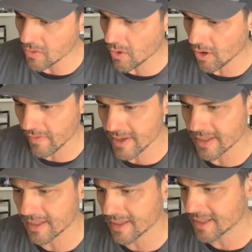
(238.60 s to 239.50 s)
you on
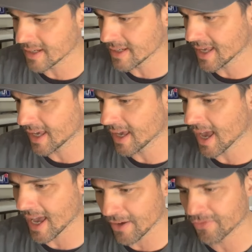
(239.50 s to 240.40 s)
this
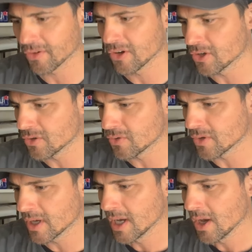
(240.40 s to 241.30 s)
Sunday
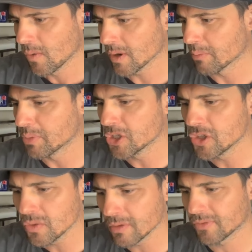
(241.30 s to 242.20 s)
afternoon. What a
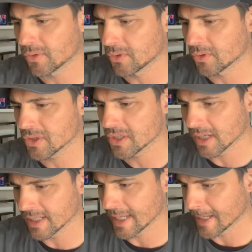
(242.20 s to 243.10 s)
beautiful
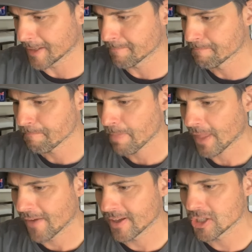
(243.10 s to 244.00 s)
Sunday.
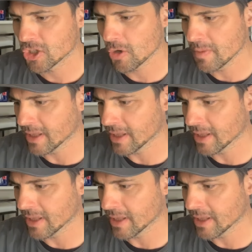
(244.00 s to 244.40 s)
I've had so